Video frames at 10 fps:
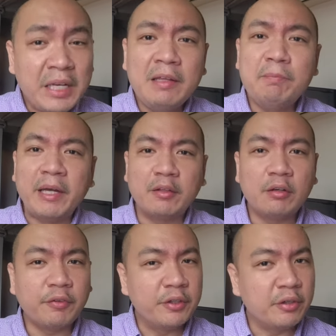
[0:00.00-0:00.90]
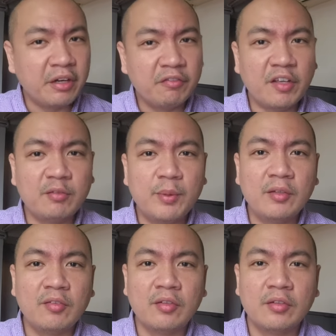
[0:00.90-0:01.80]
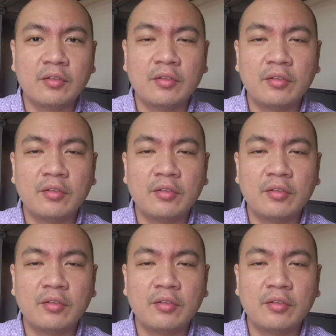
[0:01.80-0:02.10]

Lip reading: really better for your investments?